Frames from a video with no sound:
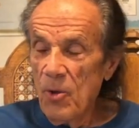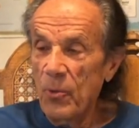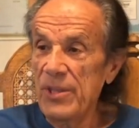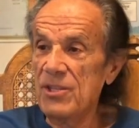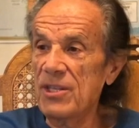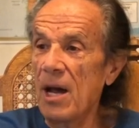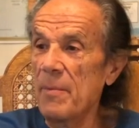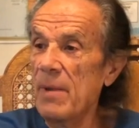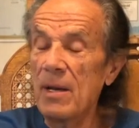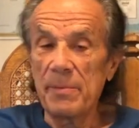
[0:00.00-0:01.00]
with
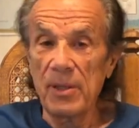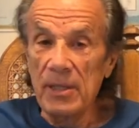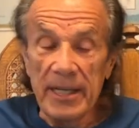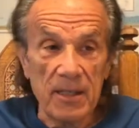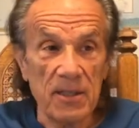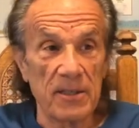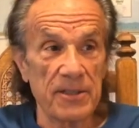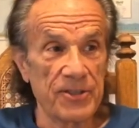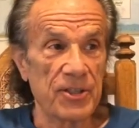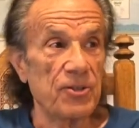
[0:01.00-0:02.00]
some political
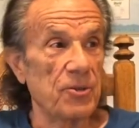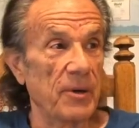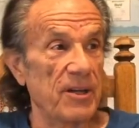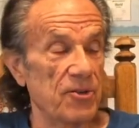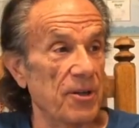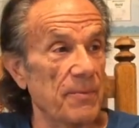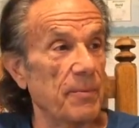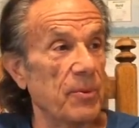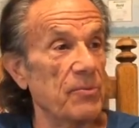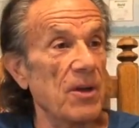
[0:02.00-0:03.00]
situation,
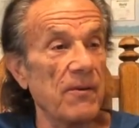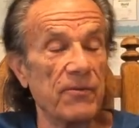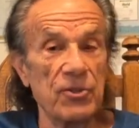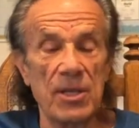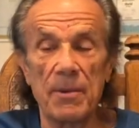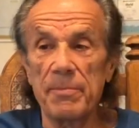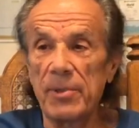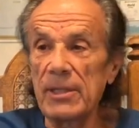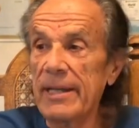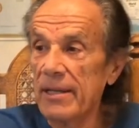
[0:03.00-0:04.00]
for some
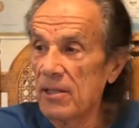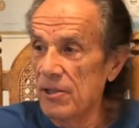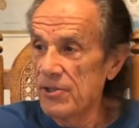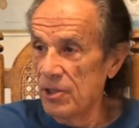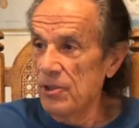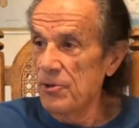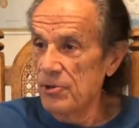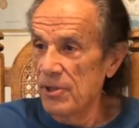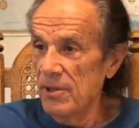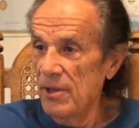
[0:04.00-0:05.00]
political
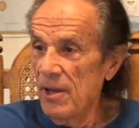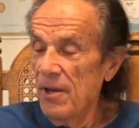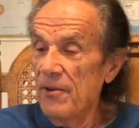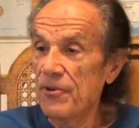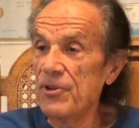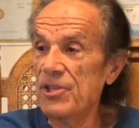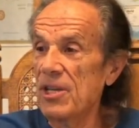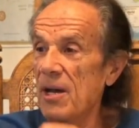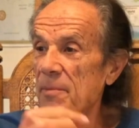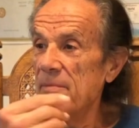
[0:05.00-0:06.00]
solution, for
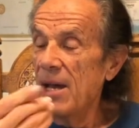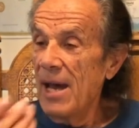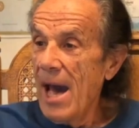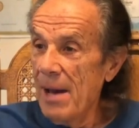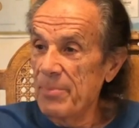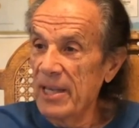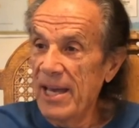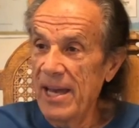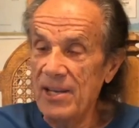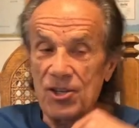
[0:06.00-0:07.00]
some
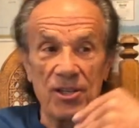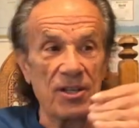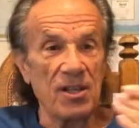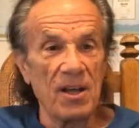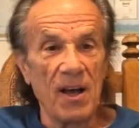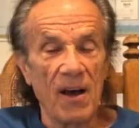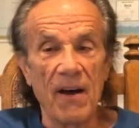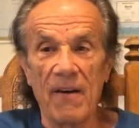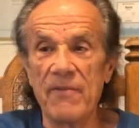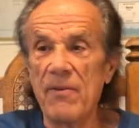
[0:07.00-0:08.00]
application
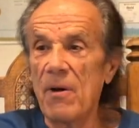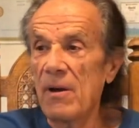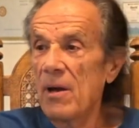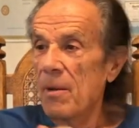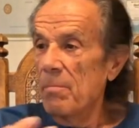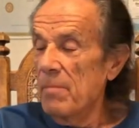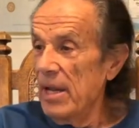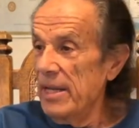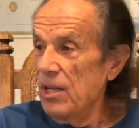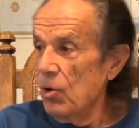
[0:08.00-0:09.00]
of
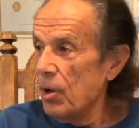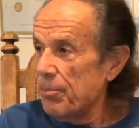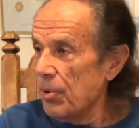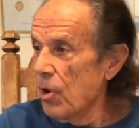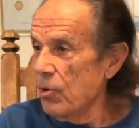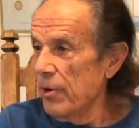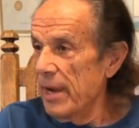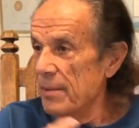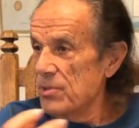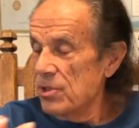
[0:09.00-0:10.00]
money or
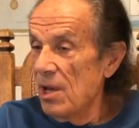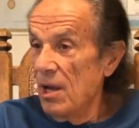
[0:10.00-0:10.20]
programs.